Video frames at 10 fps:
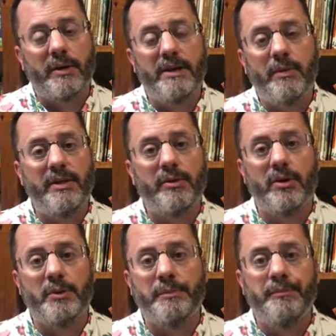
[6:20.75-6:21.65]
He went
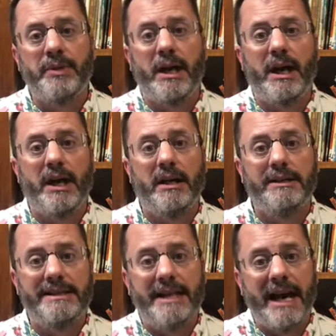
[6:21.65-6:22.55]
through uh,
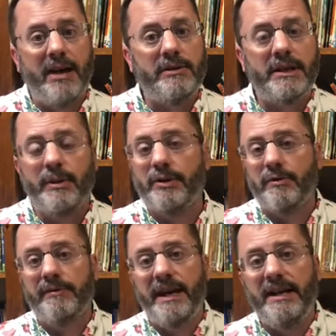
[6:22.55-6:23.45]
doubt, he went through
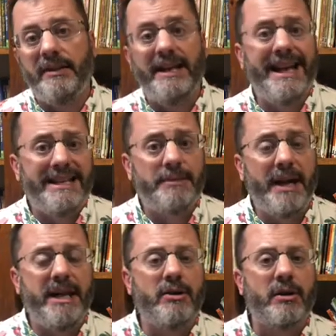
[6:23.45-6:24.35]
faith, and he had some
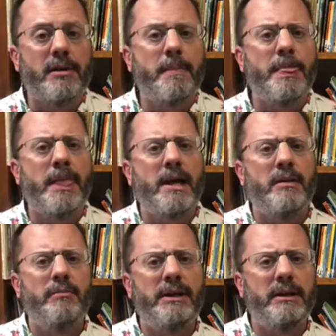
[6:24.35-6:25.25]
anger.
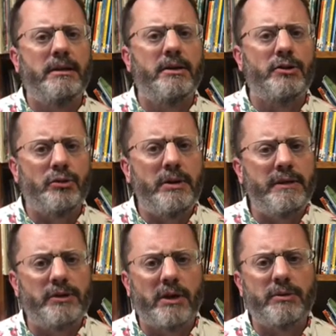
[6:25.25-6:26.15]
But the story
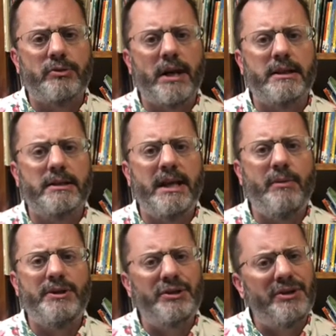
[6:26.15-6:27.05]
of Jonah is trying to say
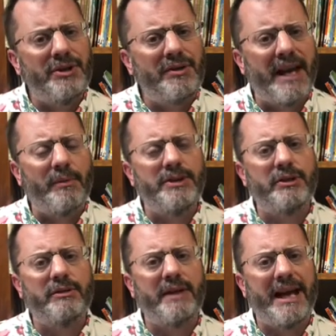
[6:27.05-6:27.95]
we shouldn't do that. We
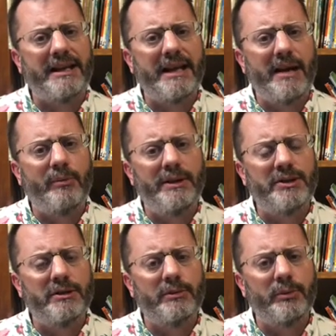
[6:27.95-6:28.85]
should, we
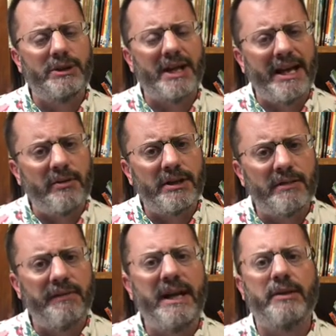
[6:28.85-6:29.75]
should, we should hang on to the
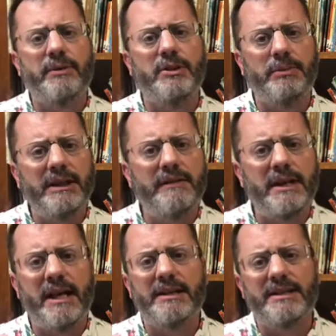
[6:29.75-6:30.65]
faith. We should believe in
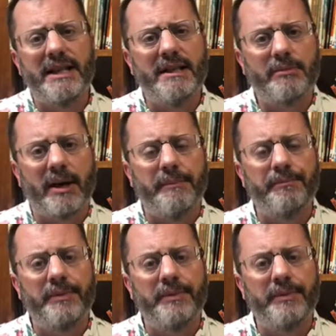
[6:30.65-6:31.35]
God and celebrate.